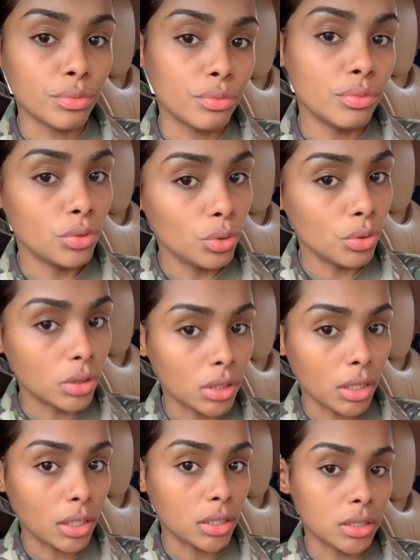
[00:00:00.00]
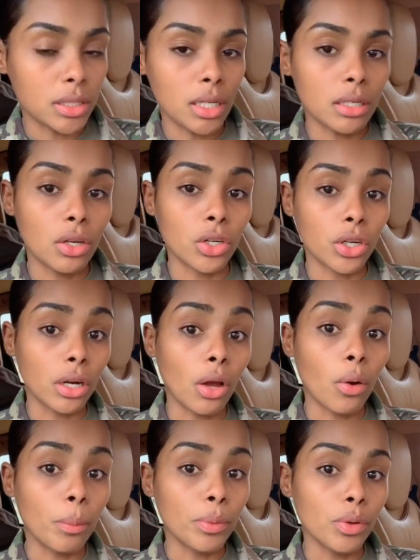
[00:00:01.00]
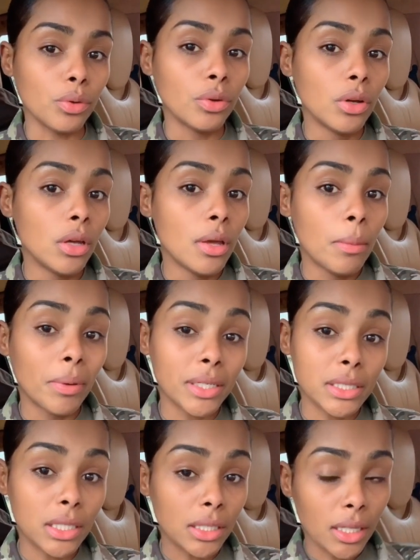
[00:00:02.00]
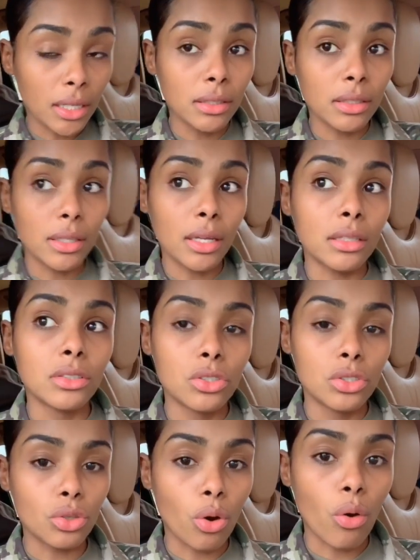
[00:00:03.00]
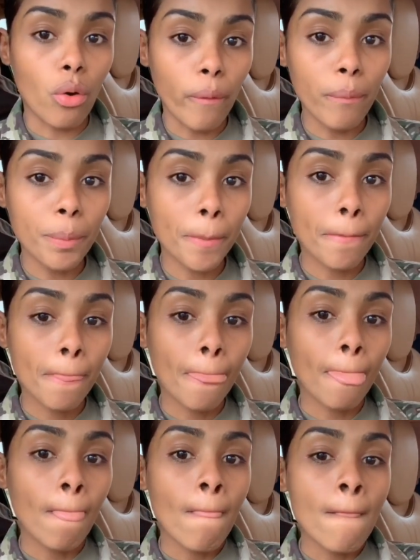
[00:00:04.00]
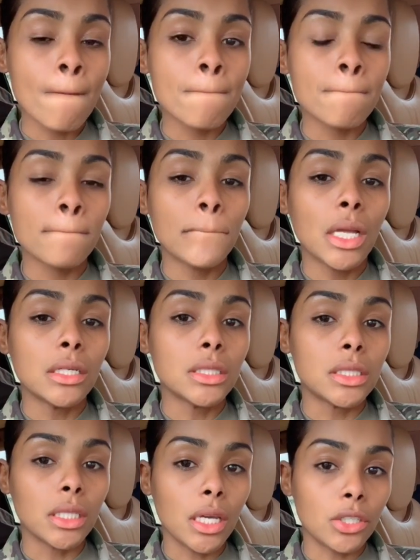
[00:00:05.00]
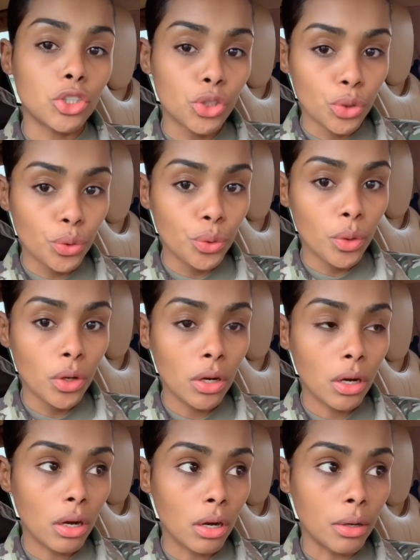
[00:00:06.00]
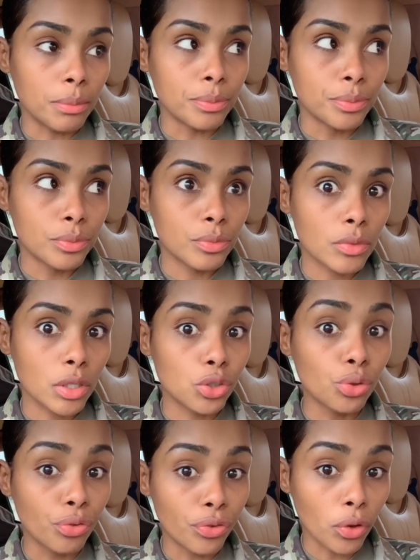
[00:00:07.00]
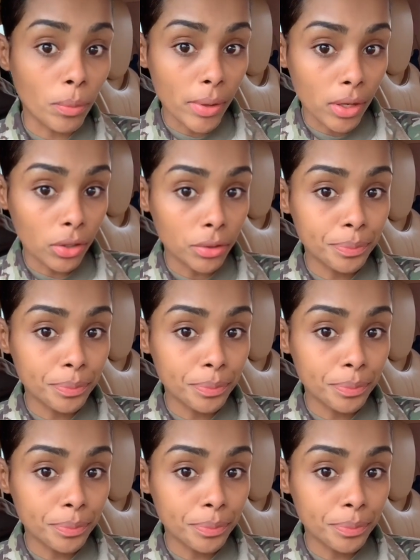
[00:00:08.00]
do the things that are going to help you. Because at the end of the day, this is all to get you to feel better